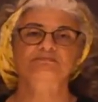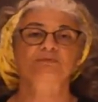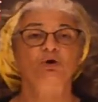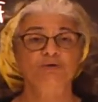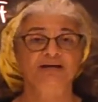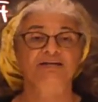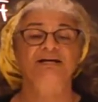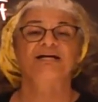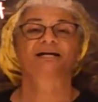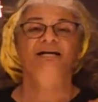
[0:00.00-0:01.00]
Okay,
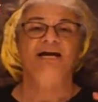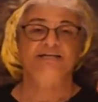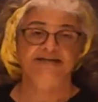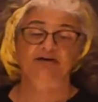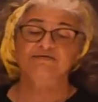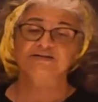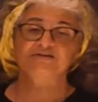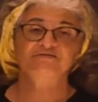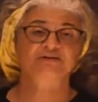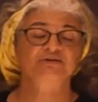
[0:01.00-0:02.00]
and now I've got to
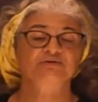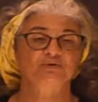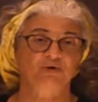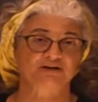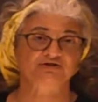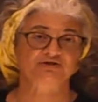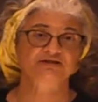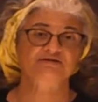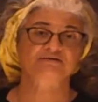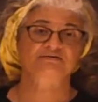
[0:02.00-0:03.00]
figure out the
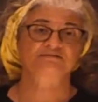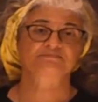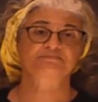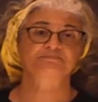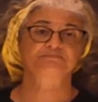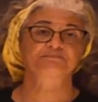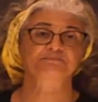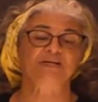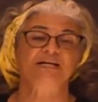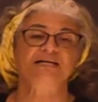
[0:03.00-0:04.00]
quadrants.
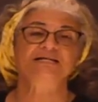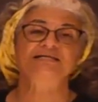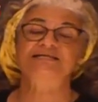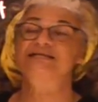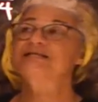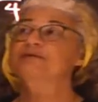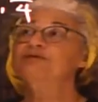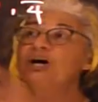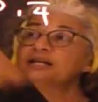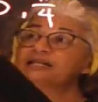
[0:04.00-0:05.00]
Since I'm talking